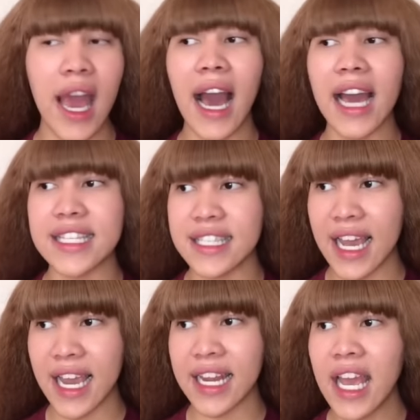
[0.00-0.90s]
I
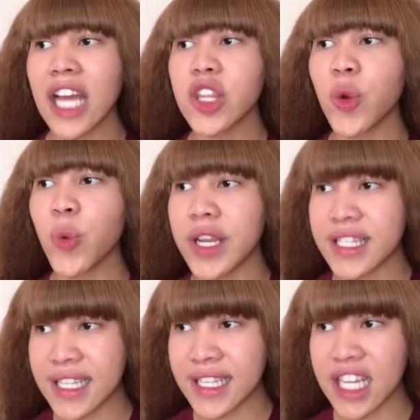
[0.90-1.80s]
said the
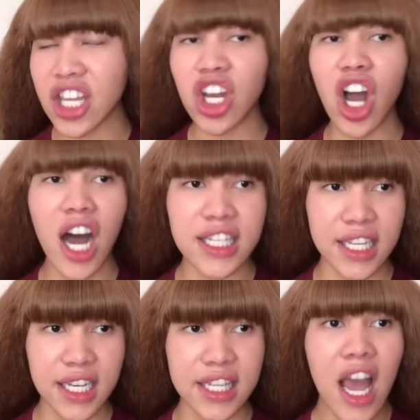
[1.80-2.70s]
reasons and the
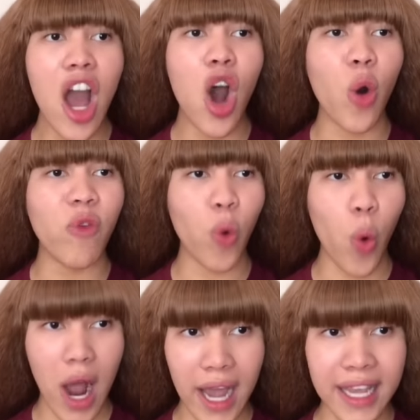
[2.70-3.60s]
causes of
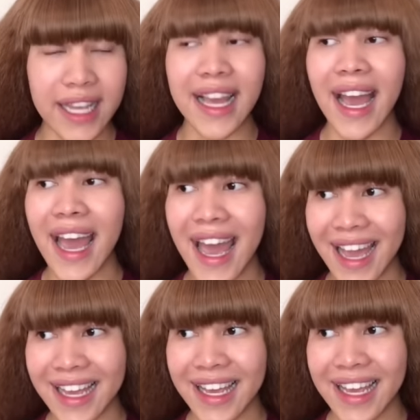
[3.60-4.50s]
why the
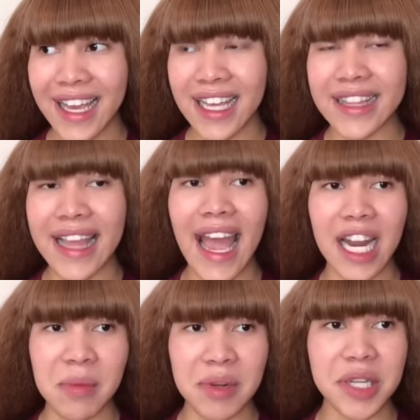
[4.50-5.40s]
heck the
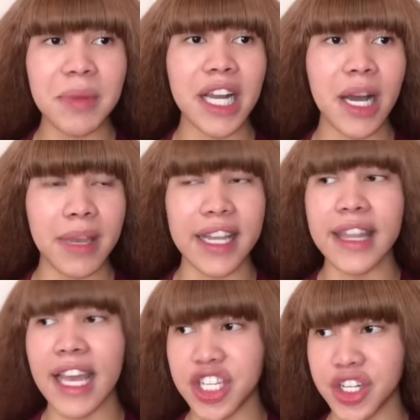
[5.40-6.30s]
animals are becoming
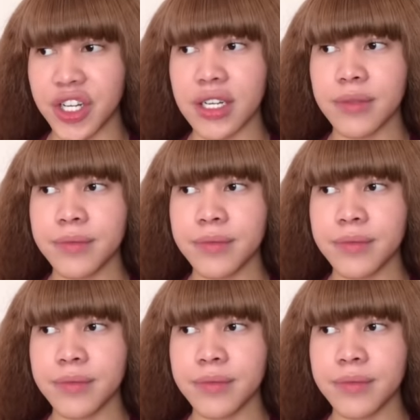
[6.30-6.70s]
endangered.